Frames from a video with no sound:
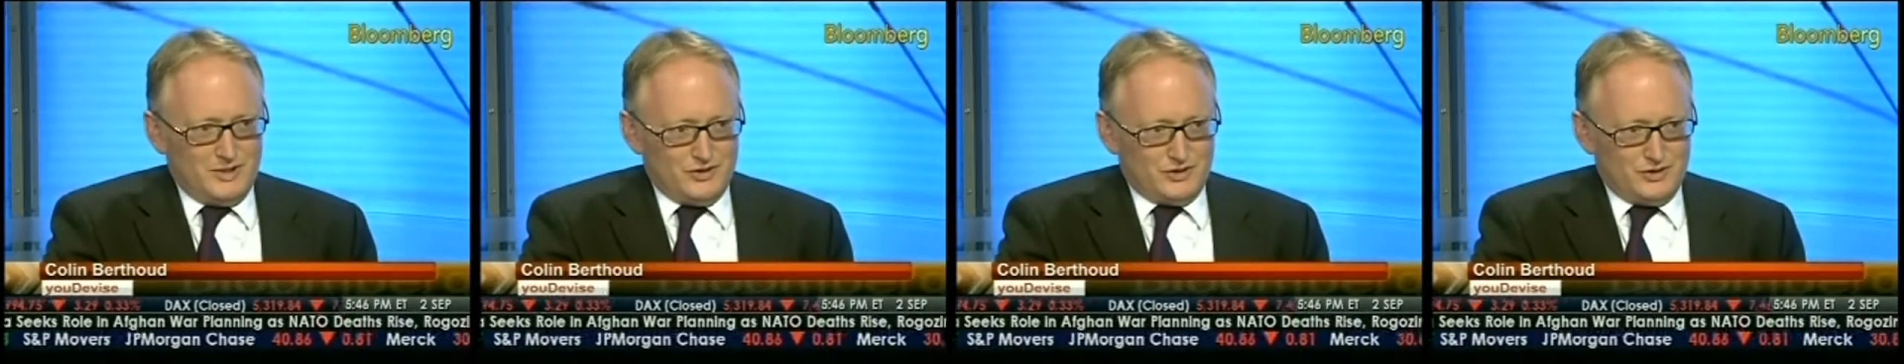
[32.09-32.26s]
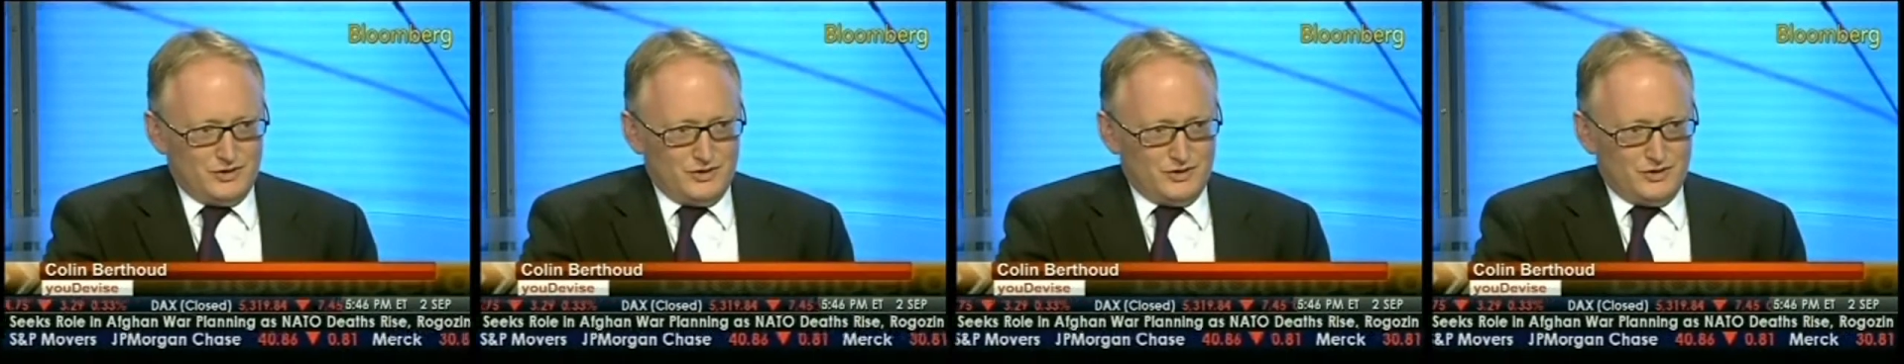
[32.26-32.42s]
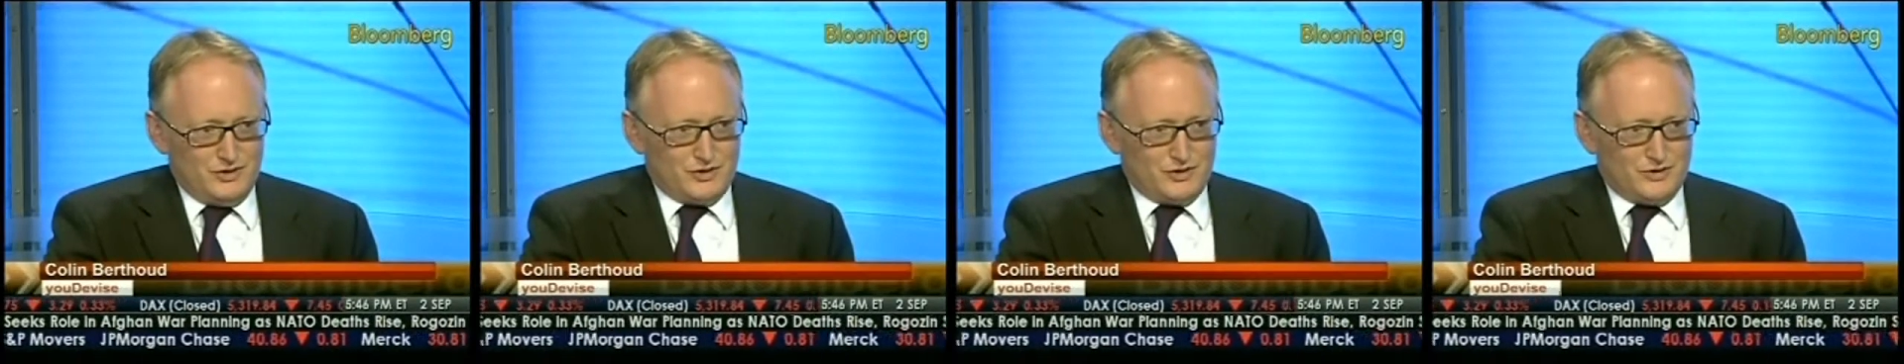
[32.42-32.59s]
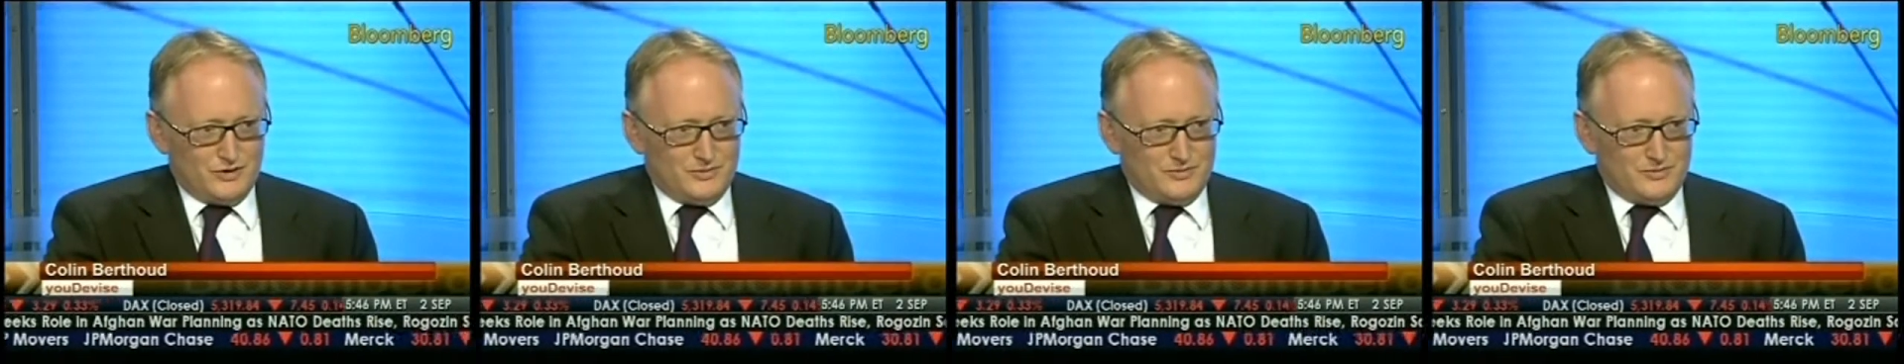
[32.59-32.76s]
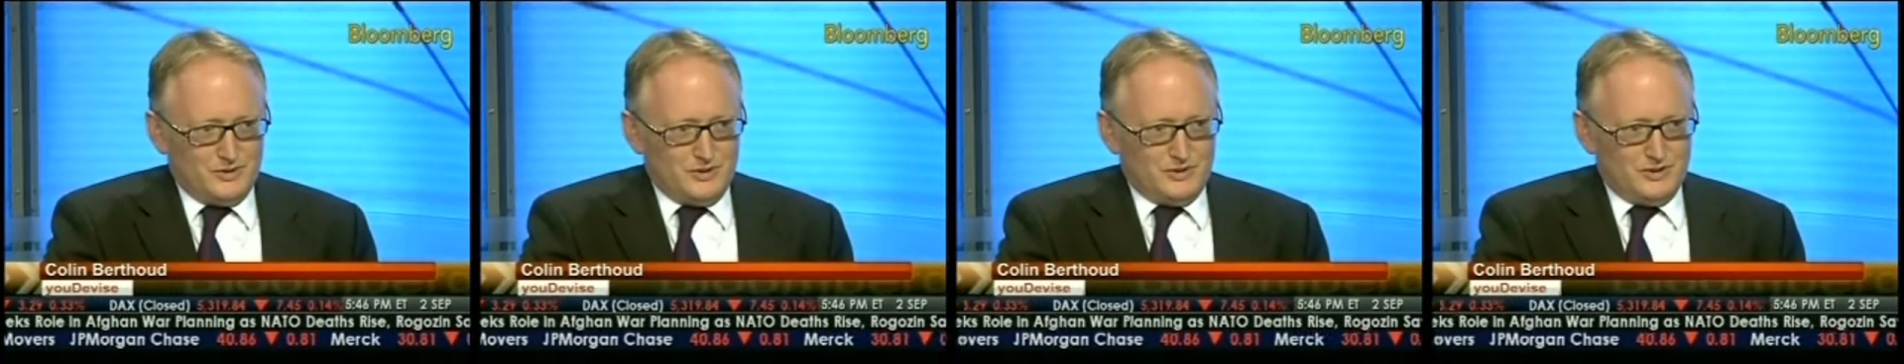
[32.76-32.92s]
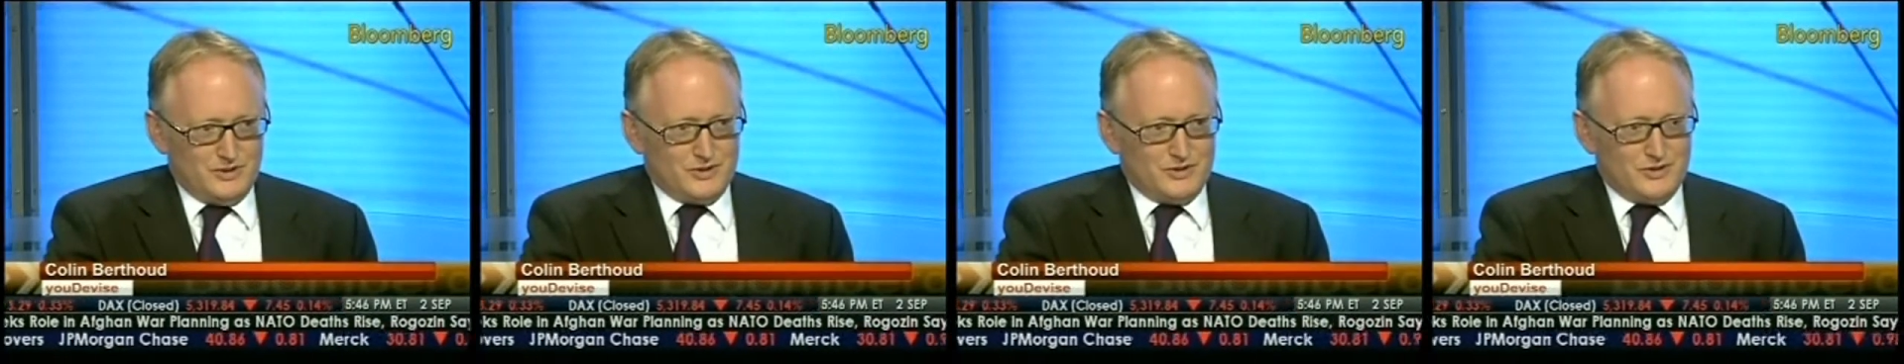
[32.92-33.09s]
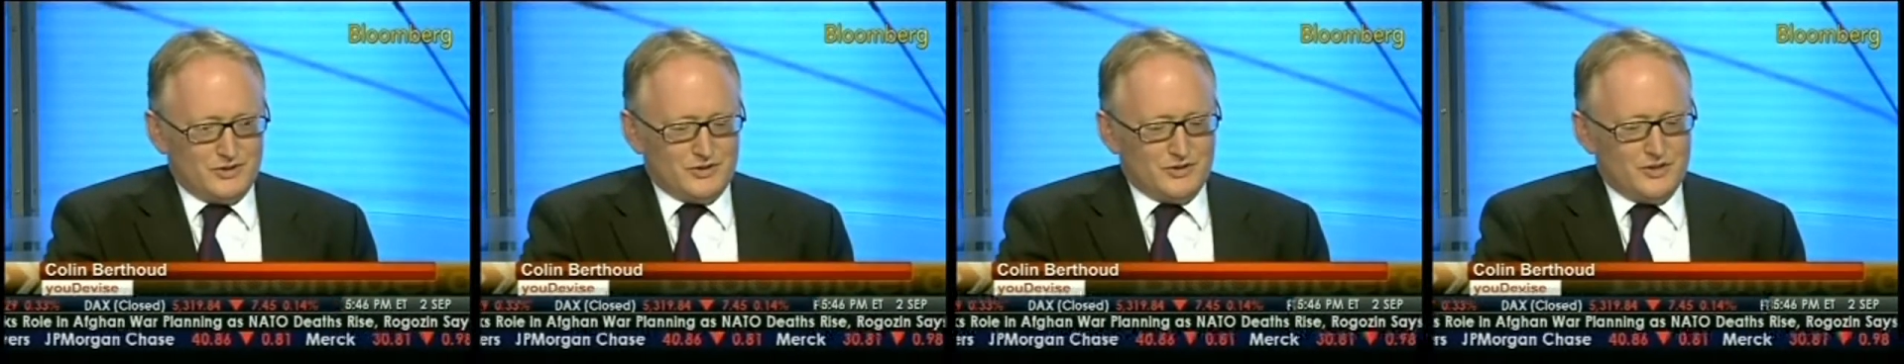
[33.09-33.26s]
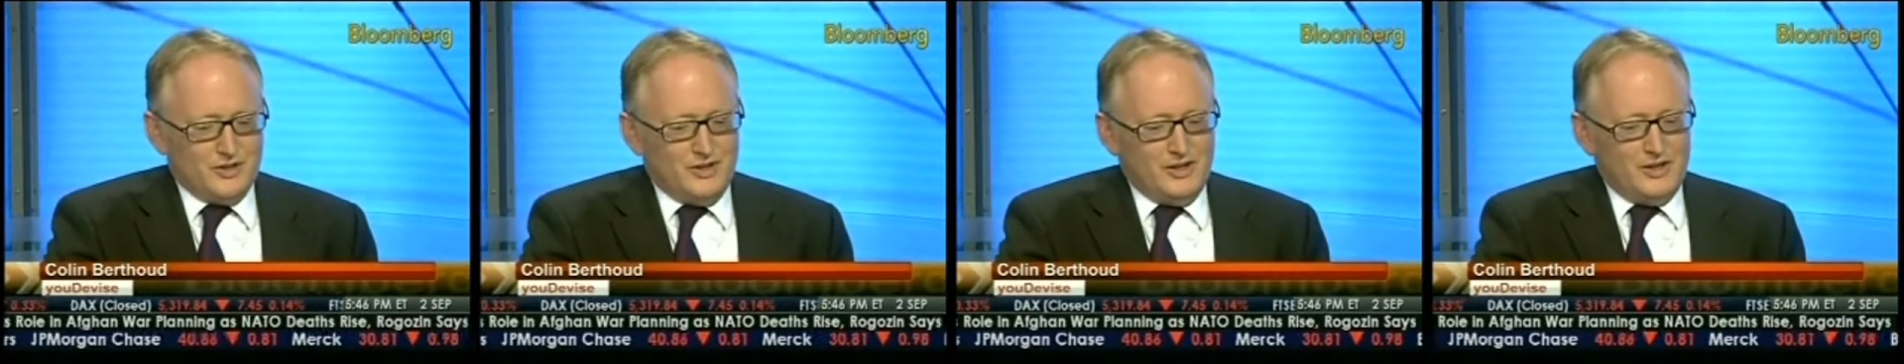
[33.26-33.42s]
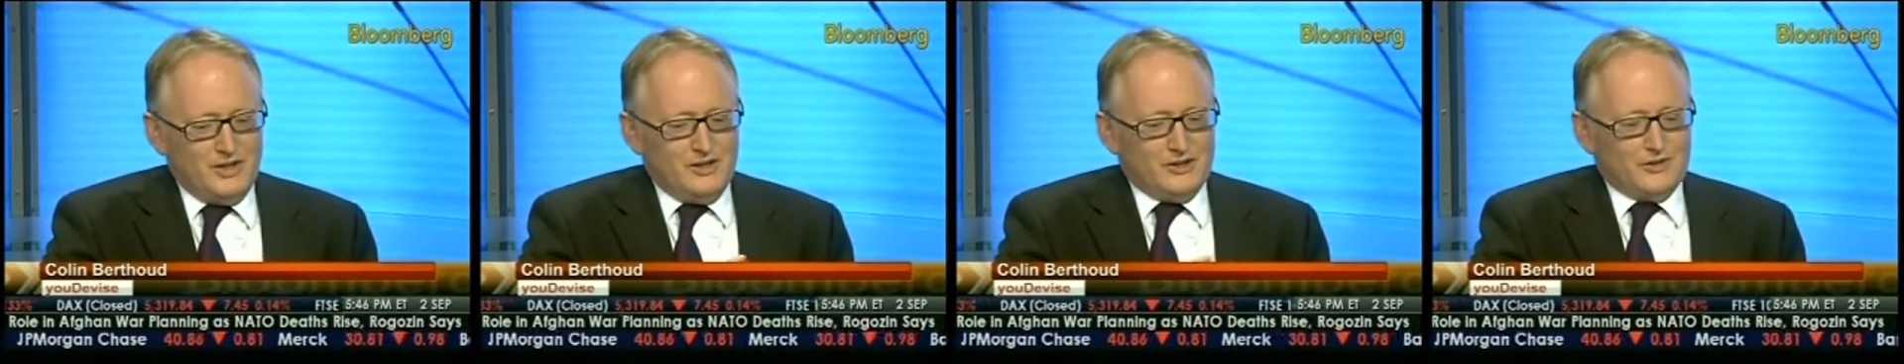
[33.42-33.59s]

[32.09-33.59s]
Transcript: institutional brokers